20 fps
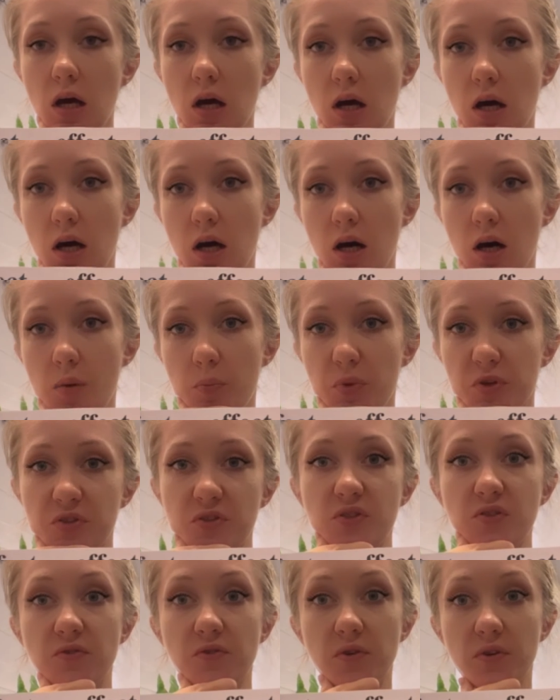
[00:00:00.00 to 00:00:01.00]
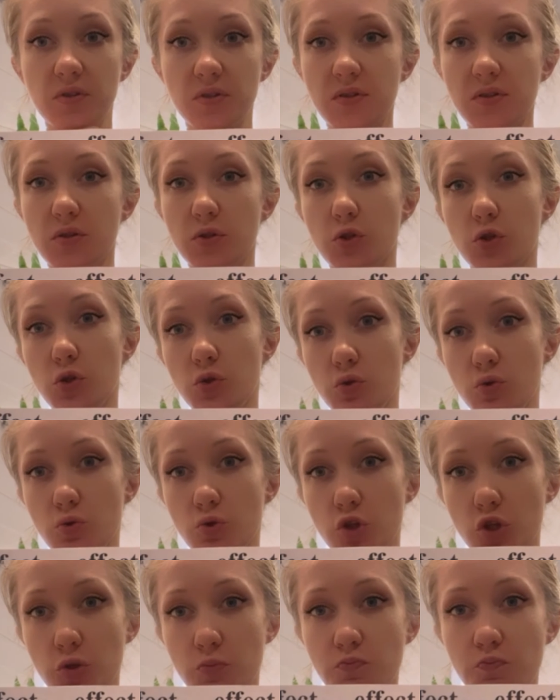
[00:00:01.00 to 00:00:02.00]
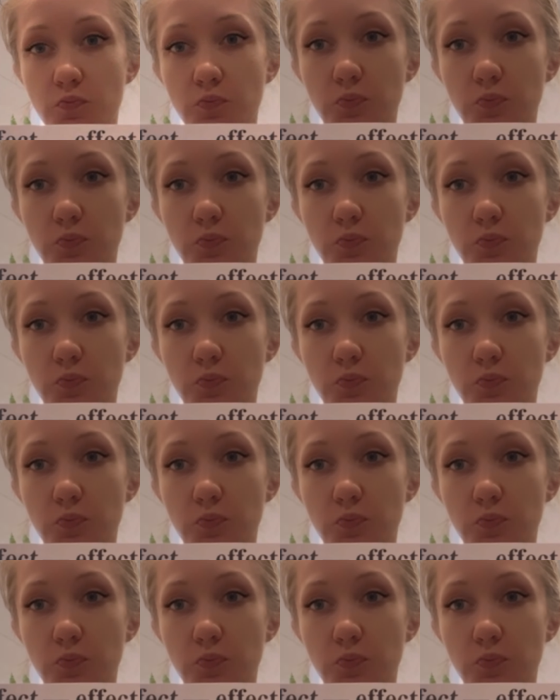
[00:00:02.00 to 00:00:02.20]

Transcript: But the difference is huge.